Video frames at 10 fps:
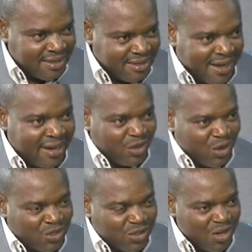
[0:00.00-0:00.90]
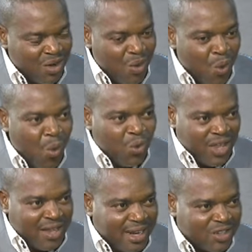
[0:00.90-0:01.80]
directors, who
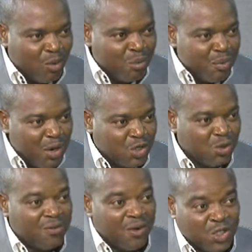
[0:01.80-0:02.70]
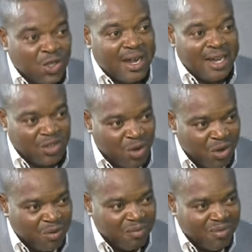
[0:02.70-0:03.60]
think that some people should not function at
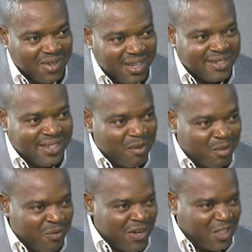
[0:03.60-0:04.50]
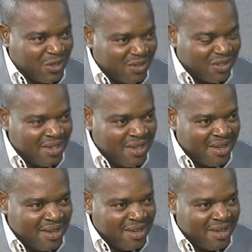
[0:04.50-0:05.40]
all in certain professions.
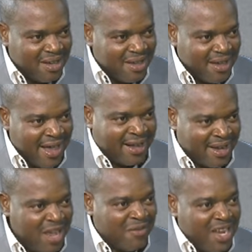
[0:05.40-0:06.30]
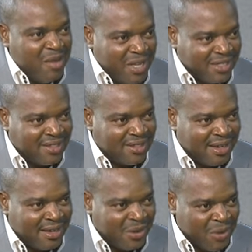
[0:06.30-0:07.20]
I can have enemies,
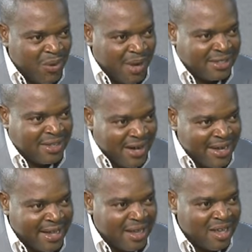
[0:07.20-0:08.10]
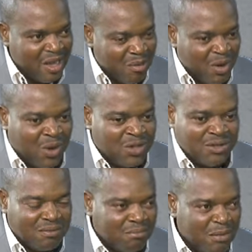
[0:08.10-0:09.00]
you know, as a writer,
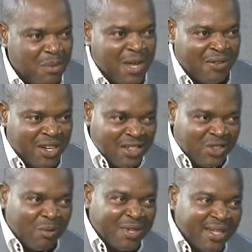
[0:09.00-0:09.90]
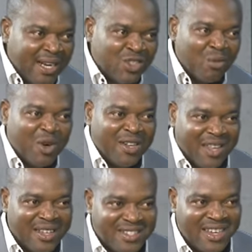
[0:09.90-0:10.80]
because maybe I've written something that somebody
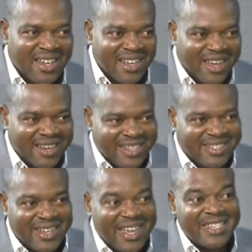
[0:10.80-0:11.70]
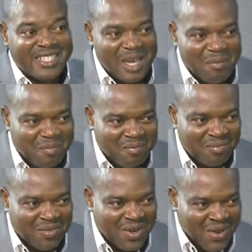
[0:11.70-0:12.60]
thinks it is against, against
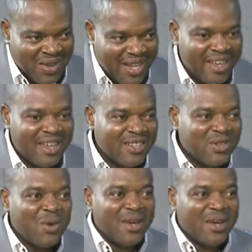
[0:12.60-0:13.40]
him. Okay. So